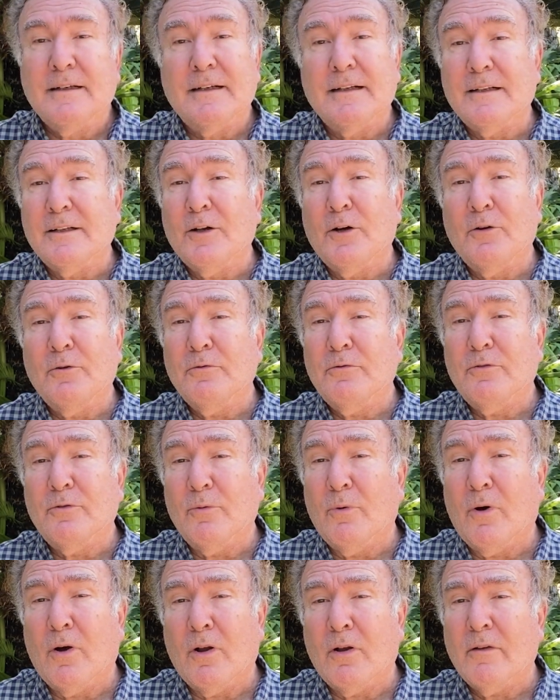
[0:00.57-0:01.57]
Hello
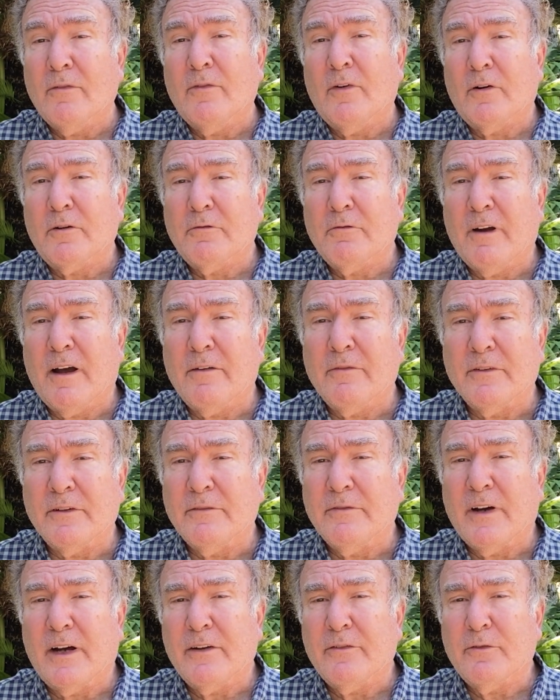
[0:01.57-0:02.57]
to all of our travel
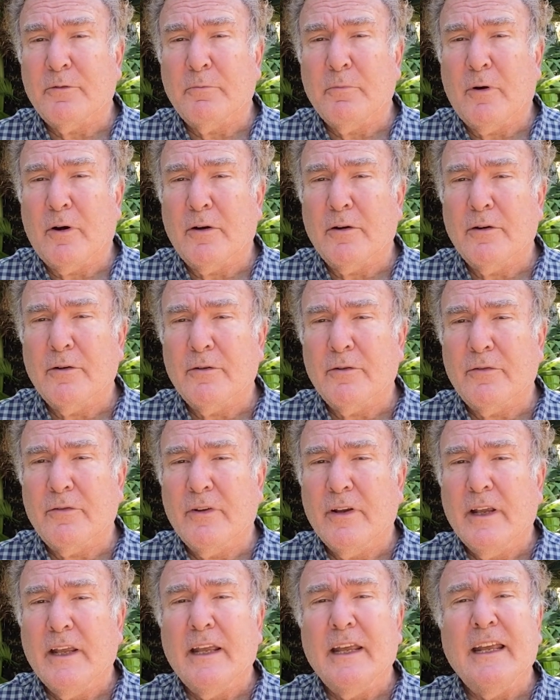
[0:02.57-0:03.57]
advisor
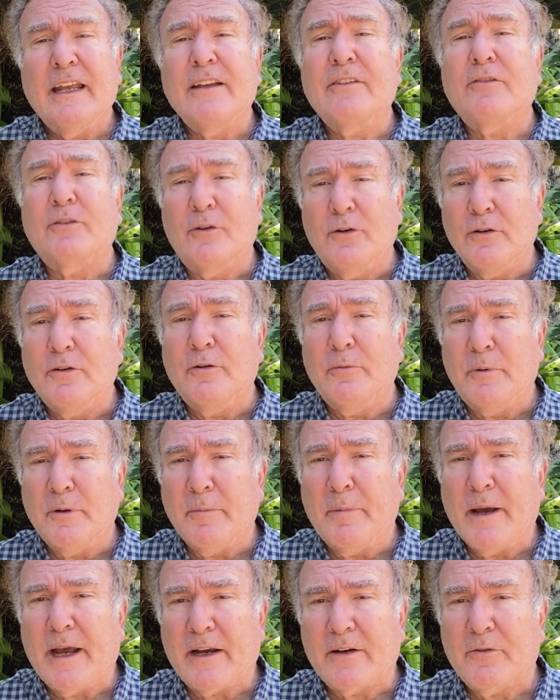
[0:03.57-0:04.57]
partners. It's good to be
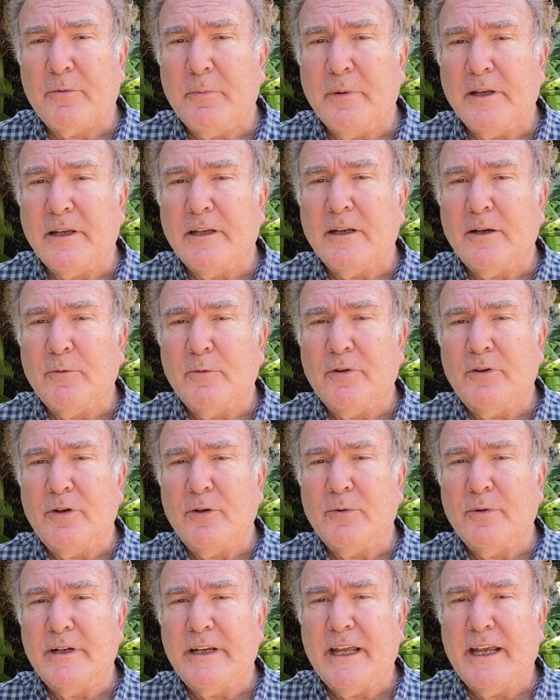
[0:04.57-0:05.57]
back speaking with
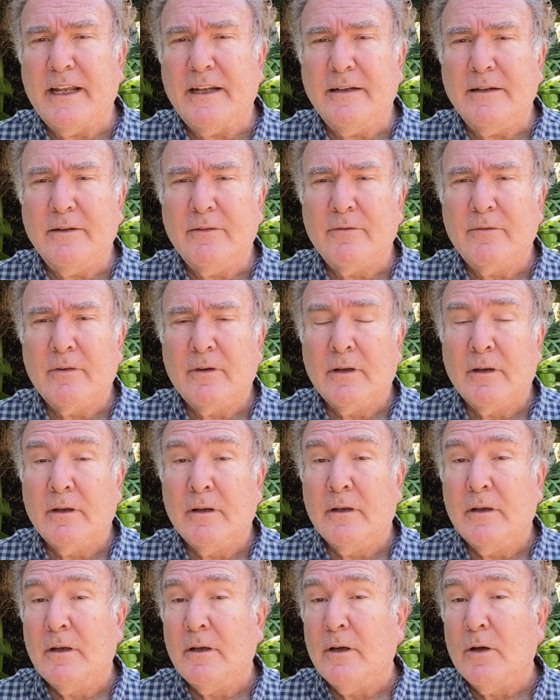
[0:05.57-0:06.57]
you again.
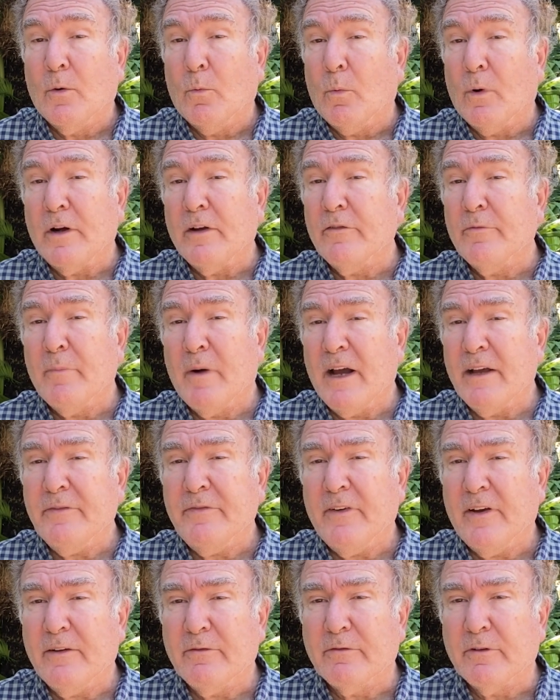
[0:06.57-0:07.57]
One of my
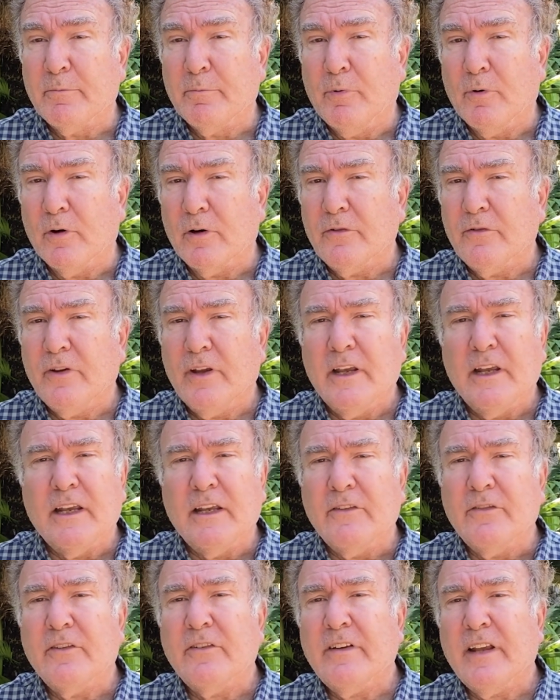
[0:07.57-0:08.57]
favorite books
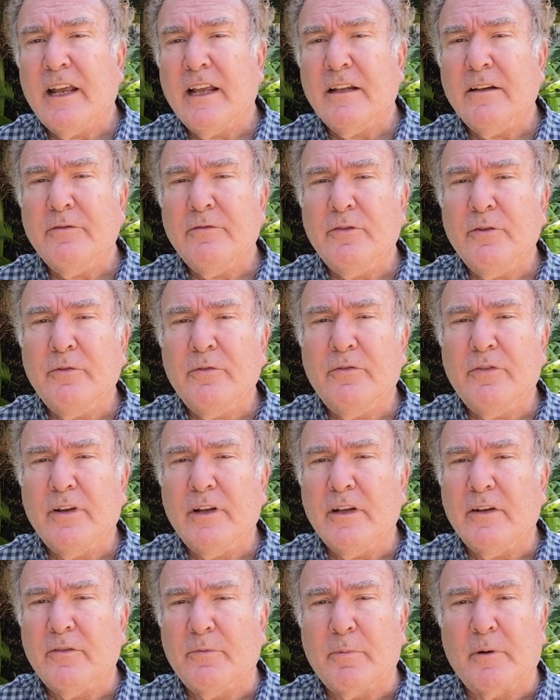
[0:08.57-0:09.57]
is A Tale of Two
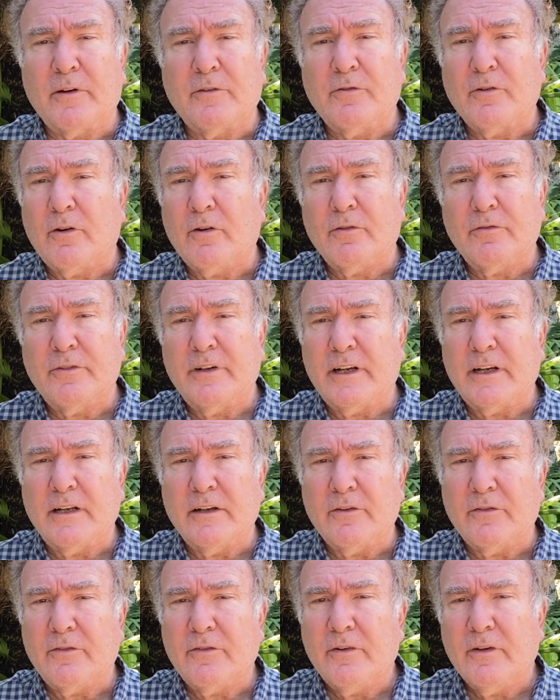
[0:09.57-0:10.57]
Cities by Charles
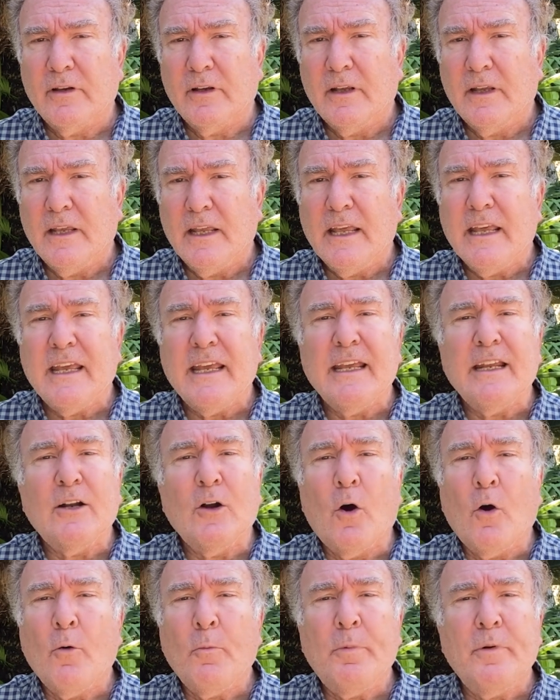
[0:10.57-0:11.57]
Dickens. It
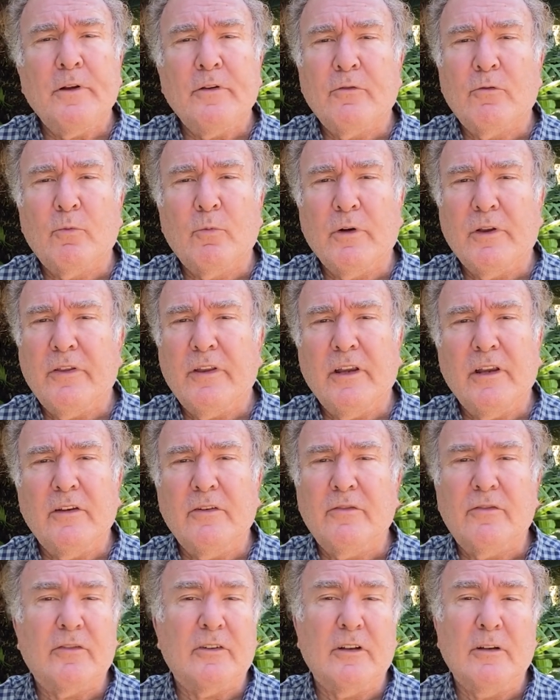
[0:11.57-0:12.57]
opens with
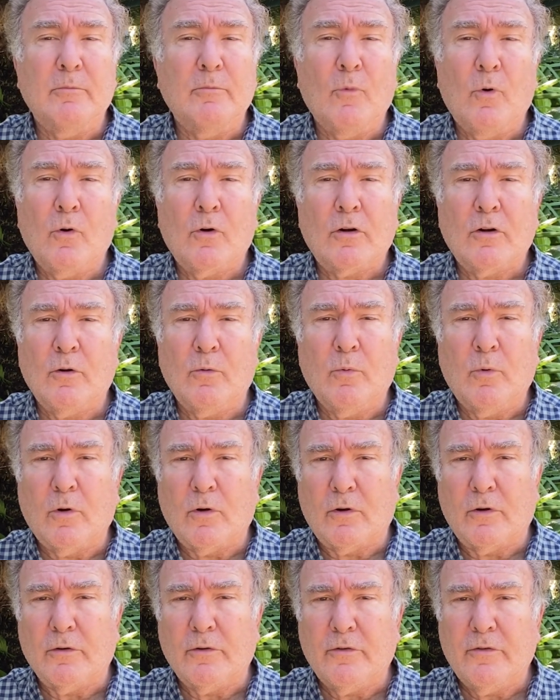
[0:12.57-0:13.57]
his immortal
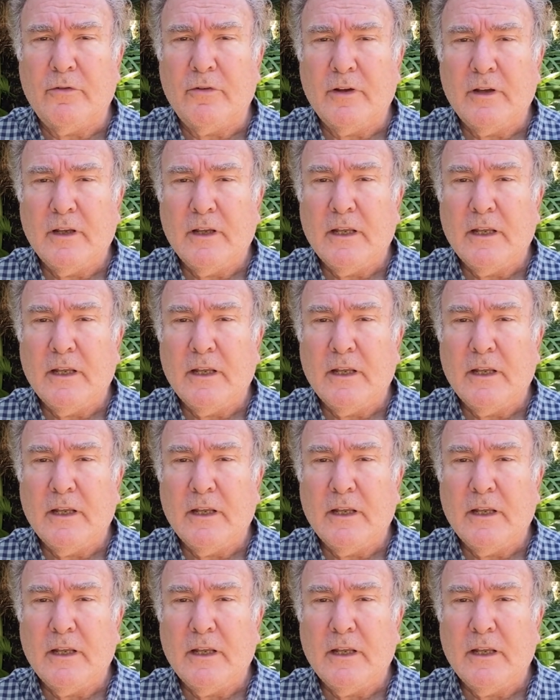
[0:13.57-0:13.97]
words.